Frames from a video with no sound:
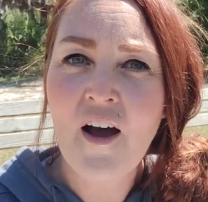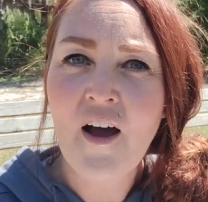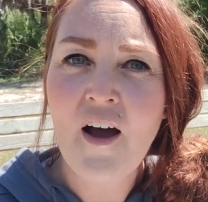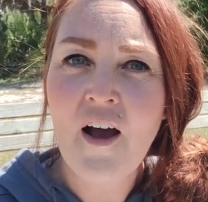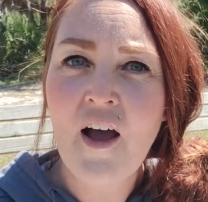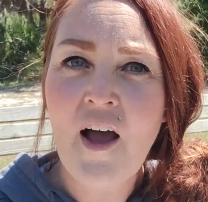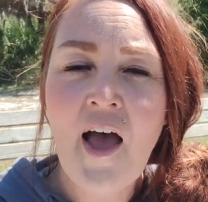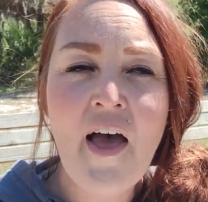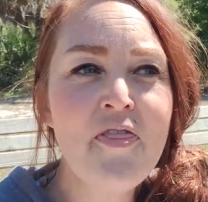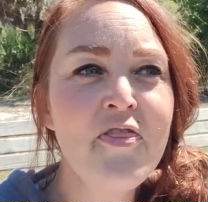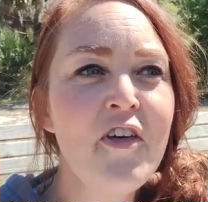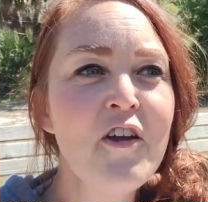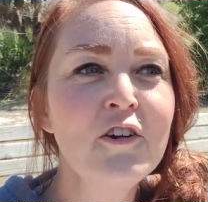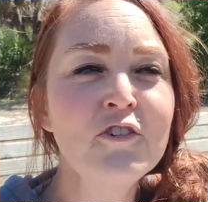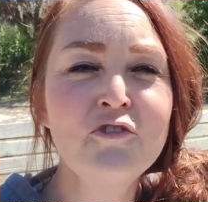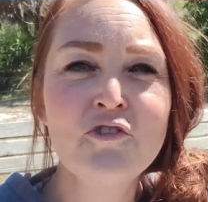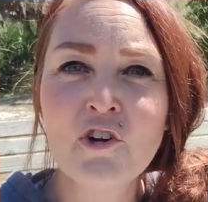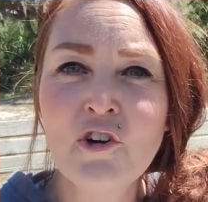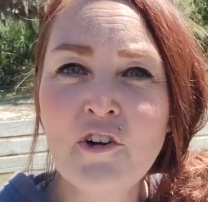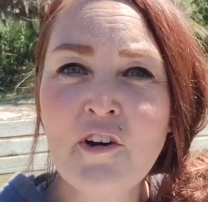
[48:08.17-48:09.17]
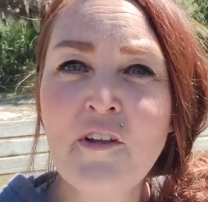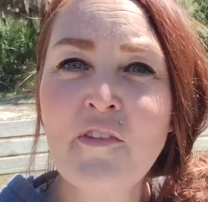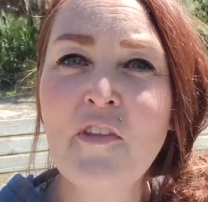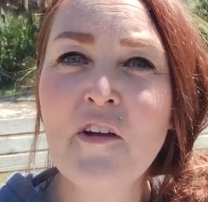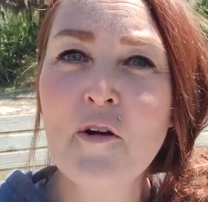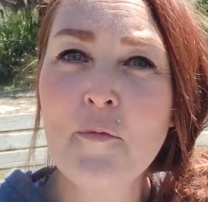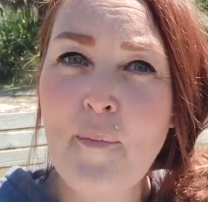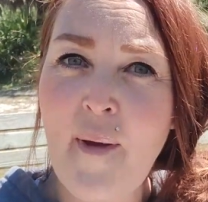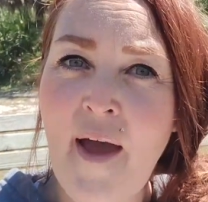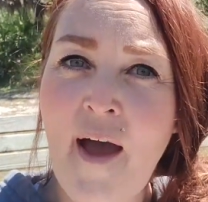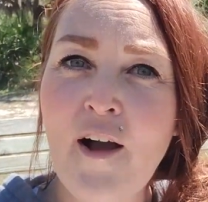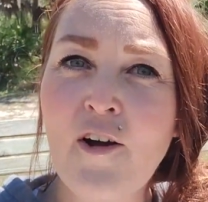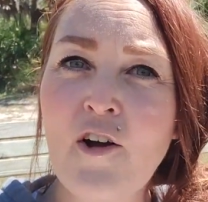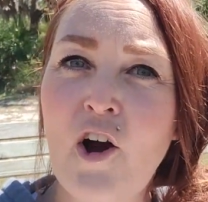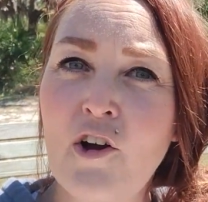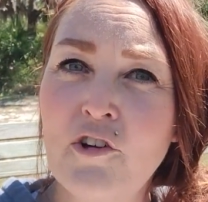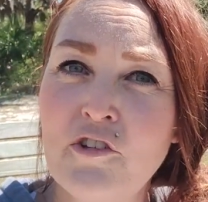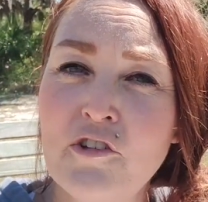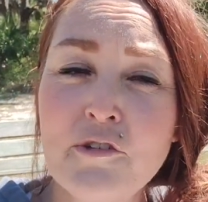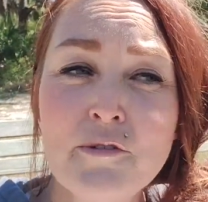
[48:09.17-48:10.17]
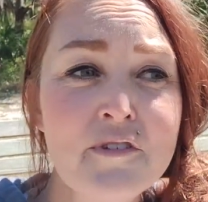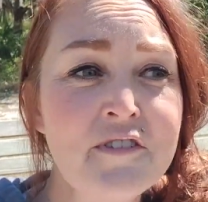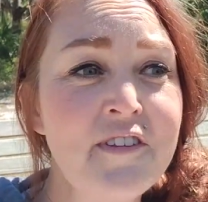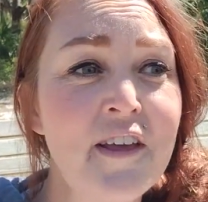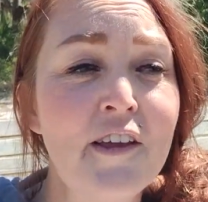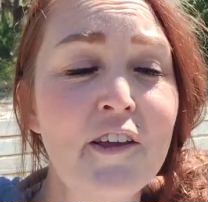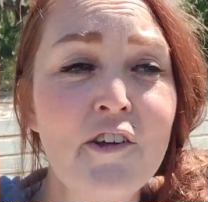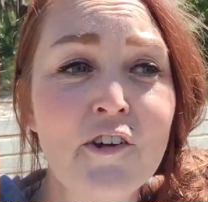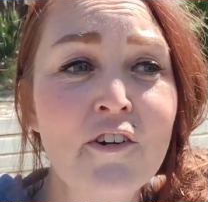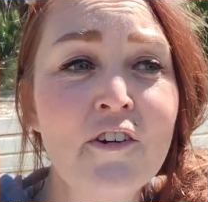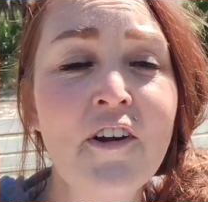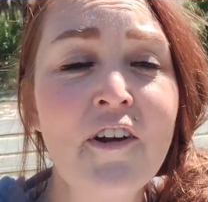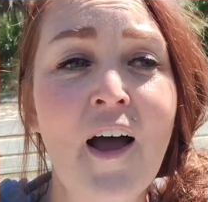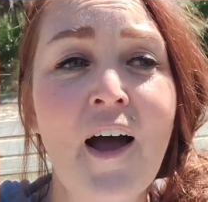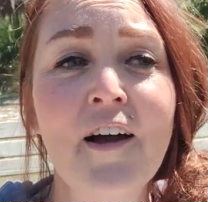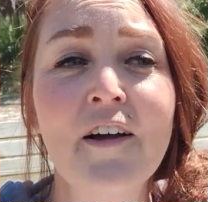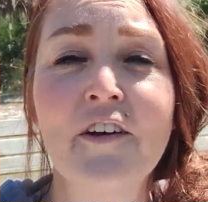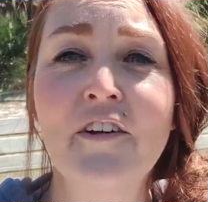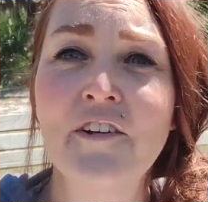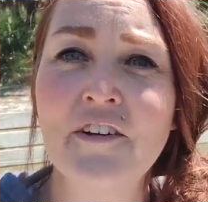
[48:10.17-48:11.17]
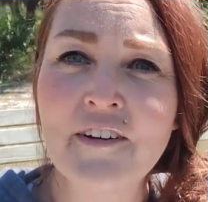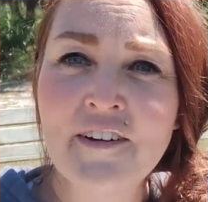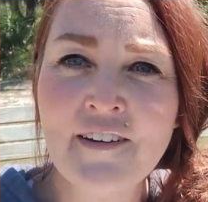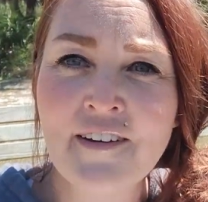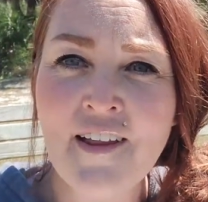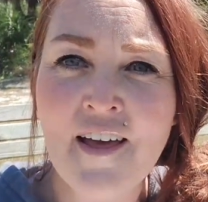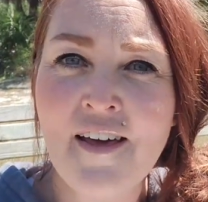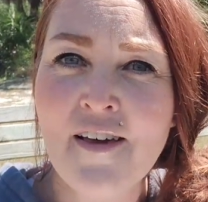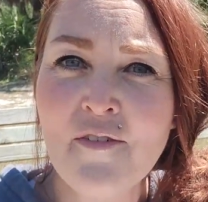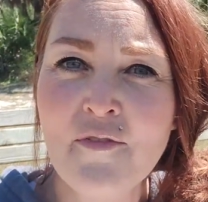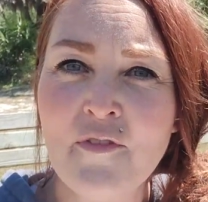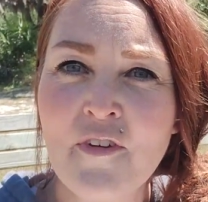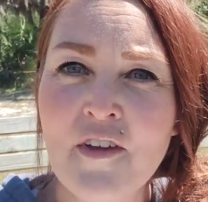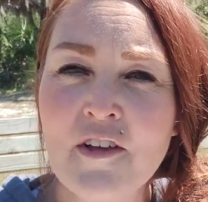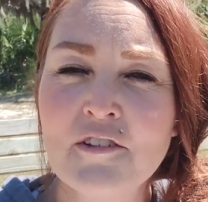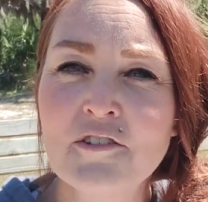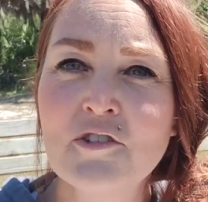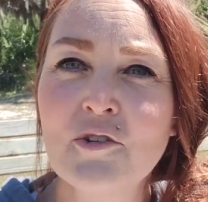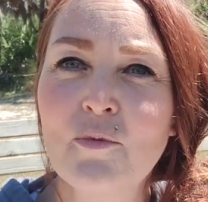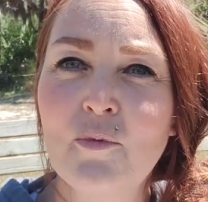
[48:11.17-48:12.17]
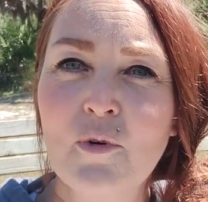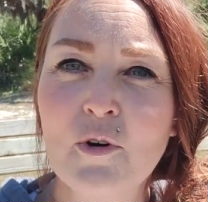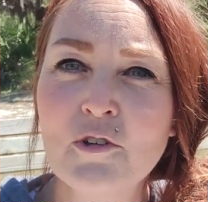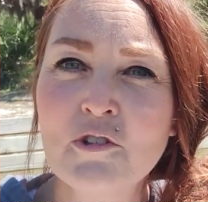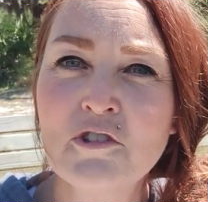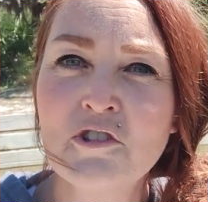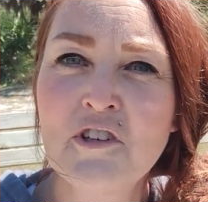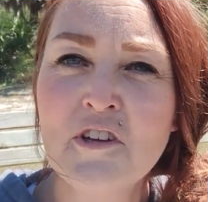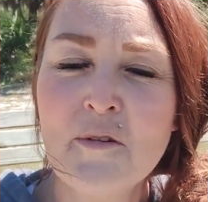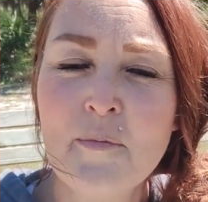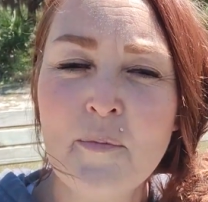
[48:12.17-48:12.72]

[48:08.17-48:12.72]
And they're turning their back on you, saying you're not good enough to worship.